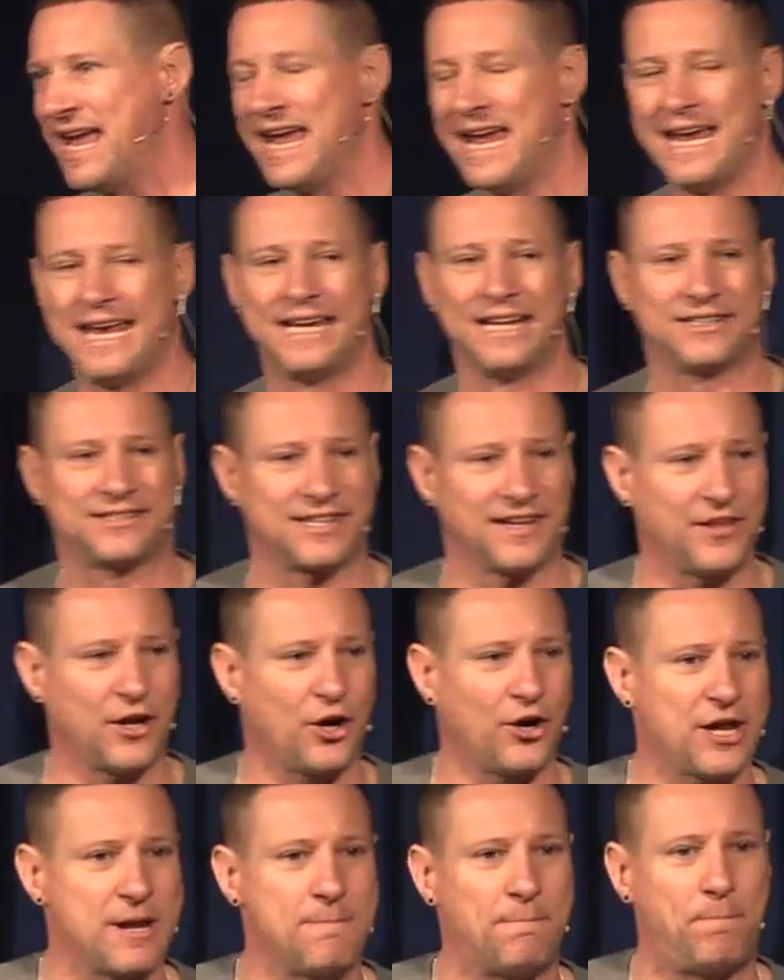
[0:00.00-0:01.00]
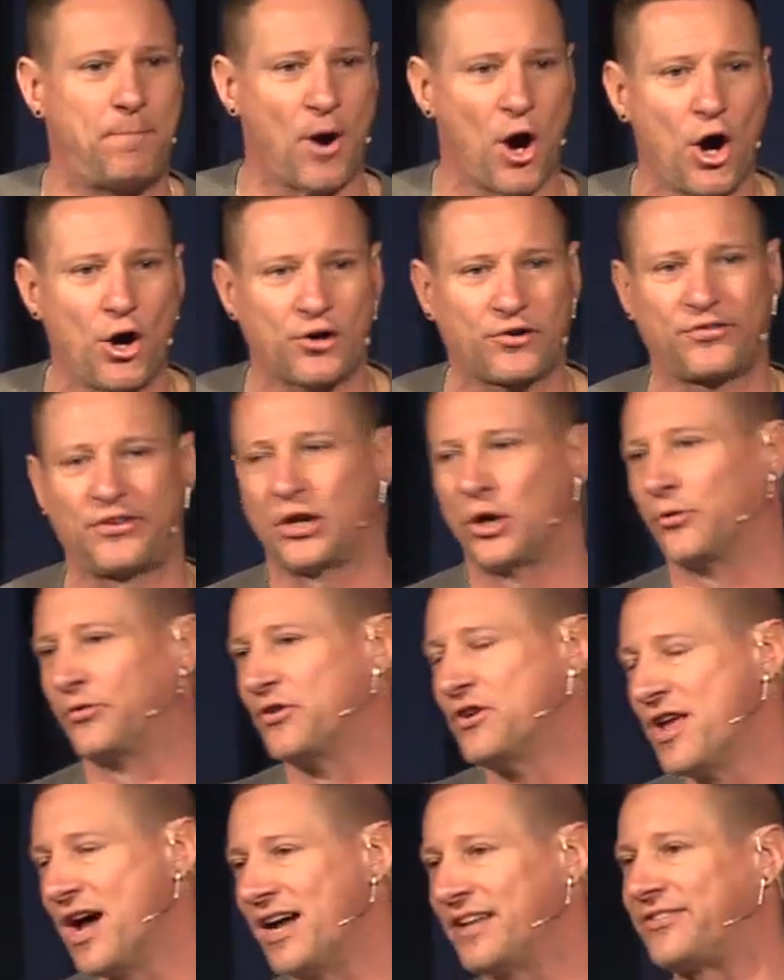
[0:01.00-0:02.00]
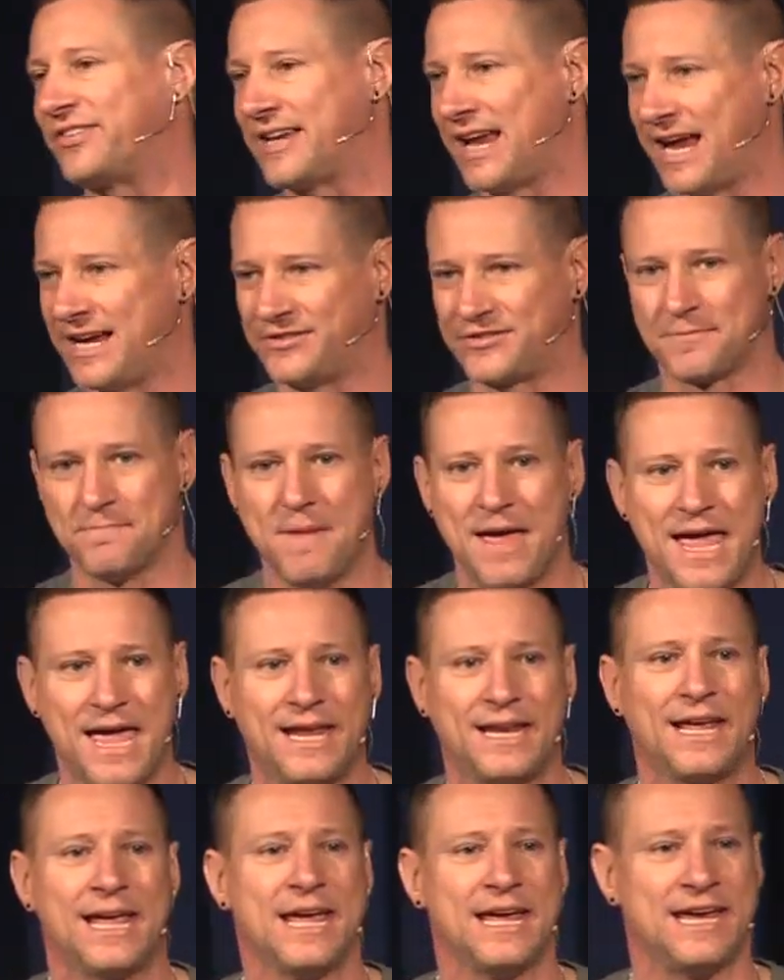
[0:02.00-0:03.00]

He gets in there. He barks. He goes nuts. He hates men.